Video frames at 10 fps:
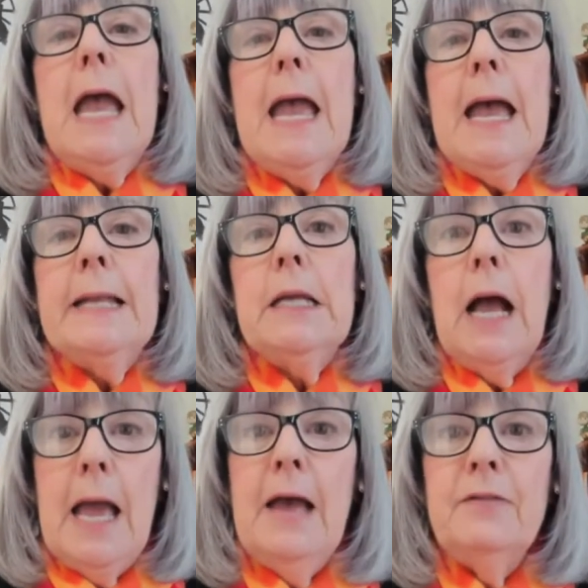And
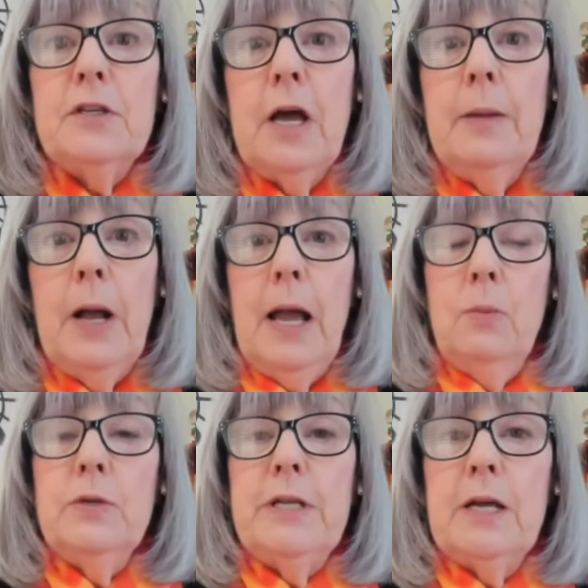at the time, I
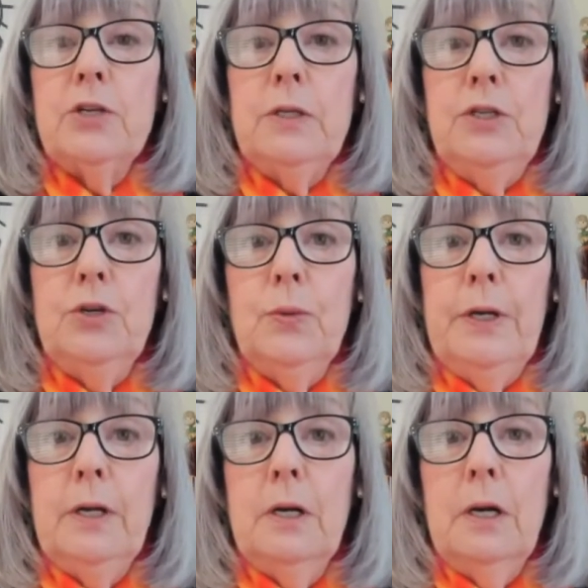was actually
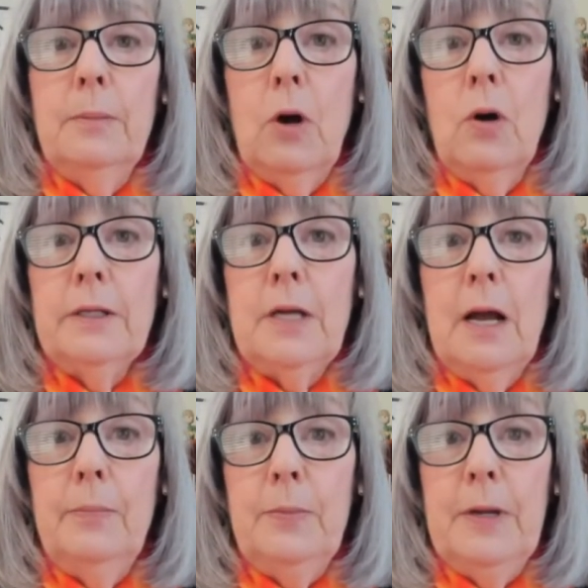doing hard
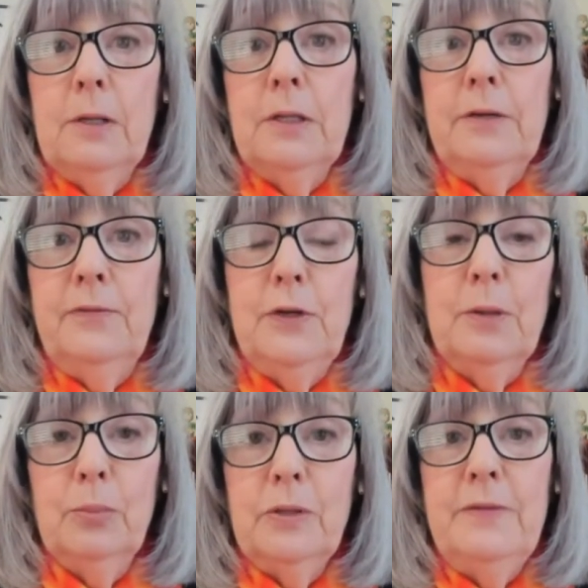copy mailing, if you
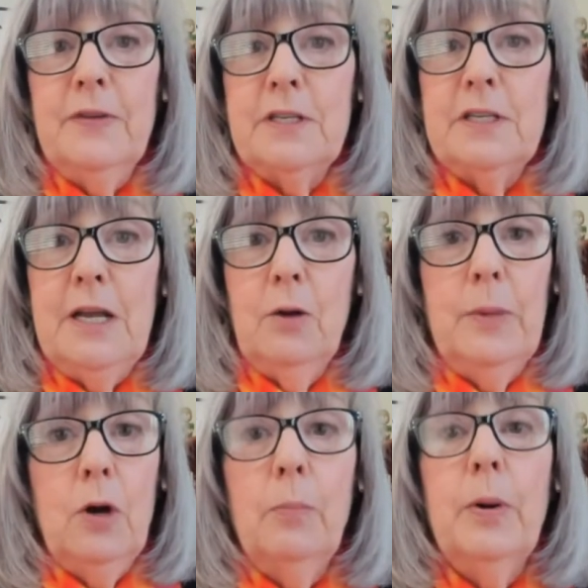can believe it, snail
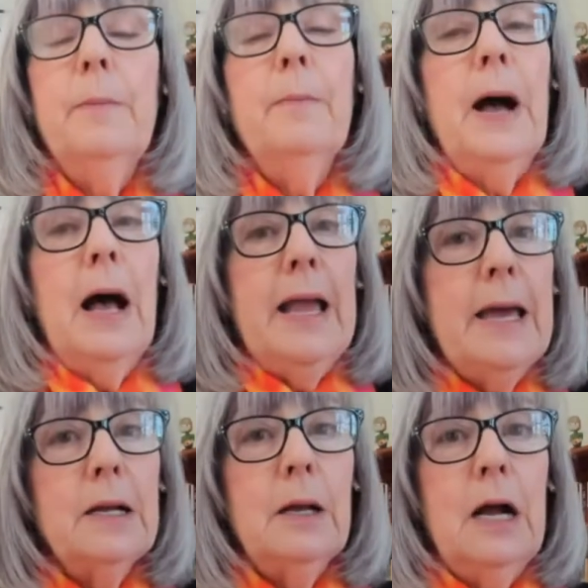mail. But I
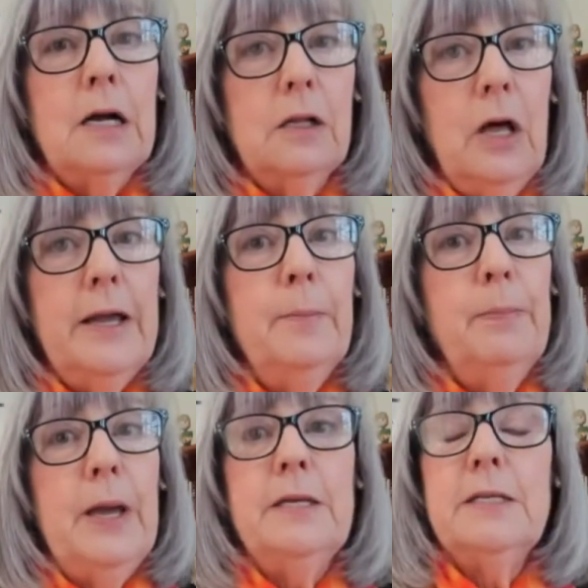had a client
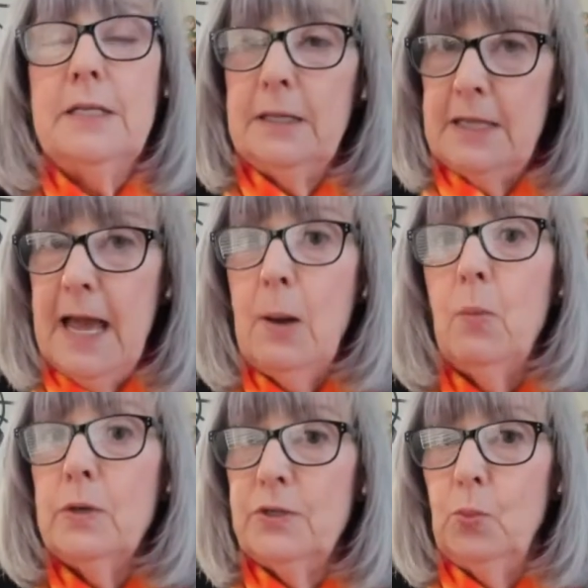base that
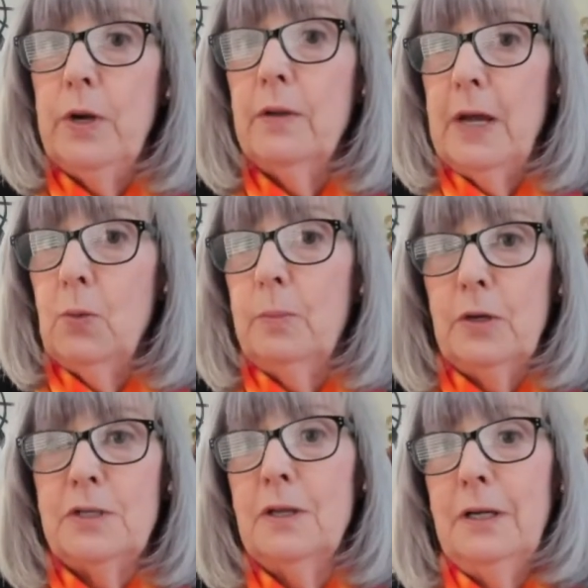was where they were
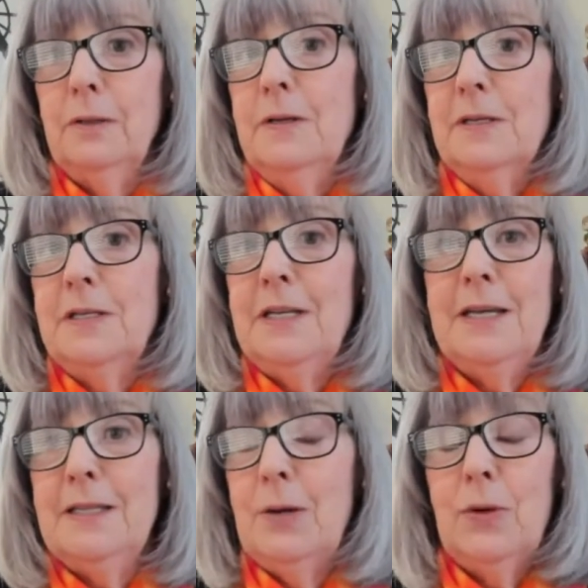most likely to see
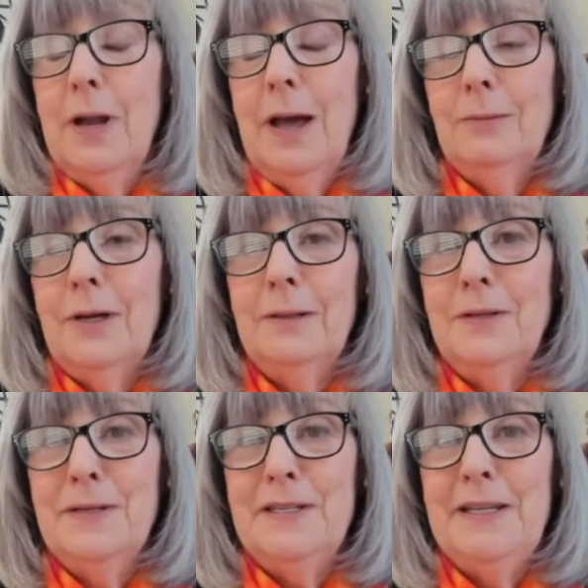it. They were not
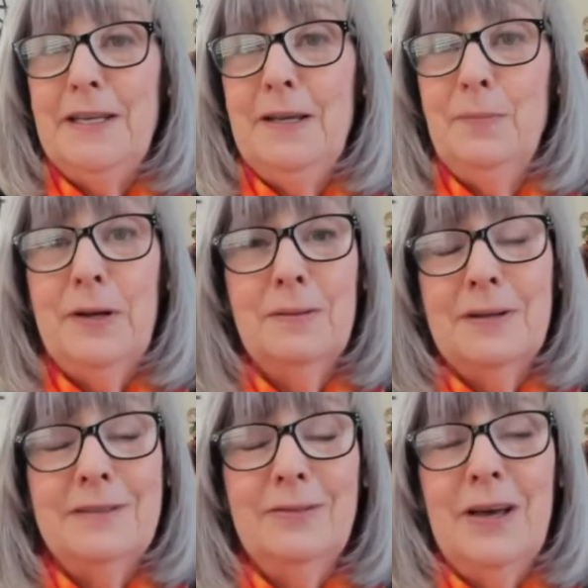likely to see email
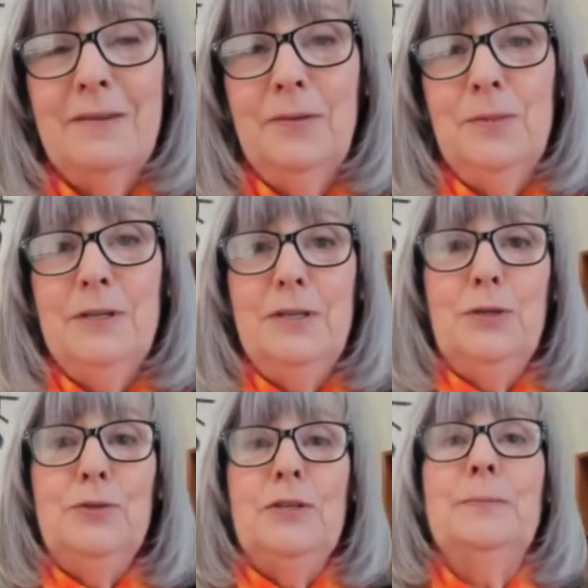because a lot of them didn't
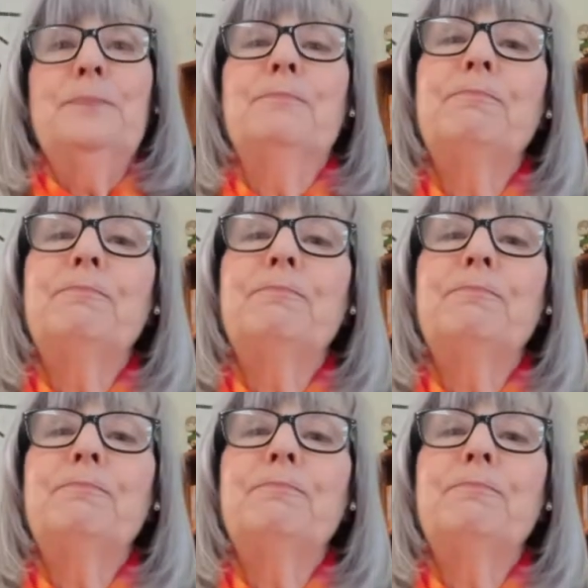use it.